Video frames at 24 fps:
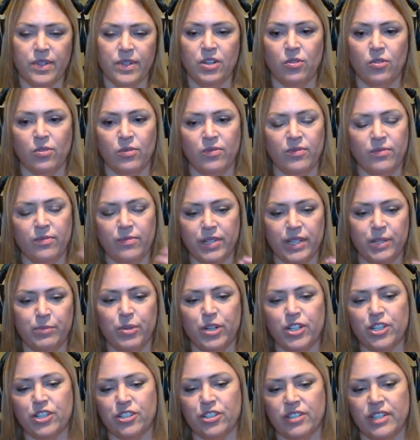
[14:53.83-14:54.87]
you know,
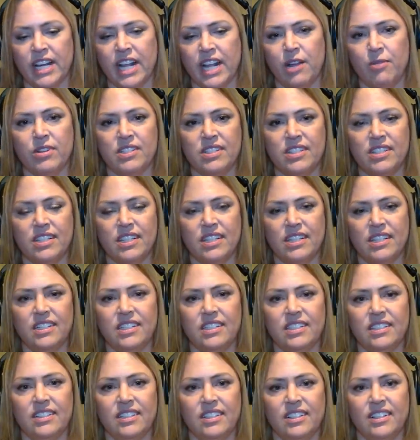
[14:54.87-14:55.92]
blood pressure and
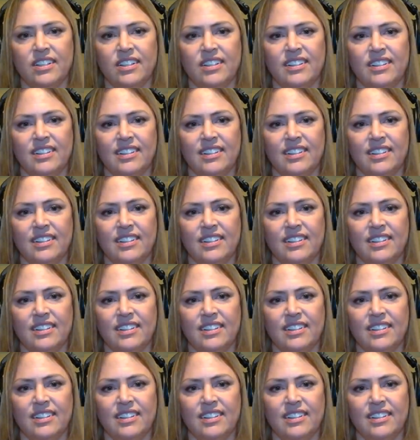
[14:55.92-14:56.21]
A1C,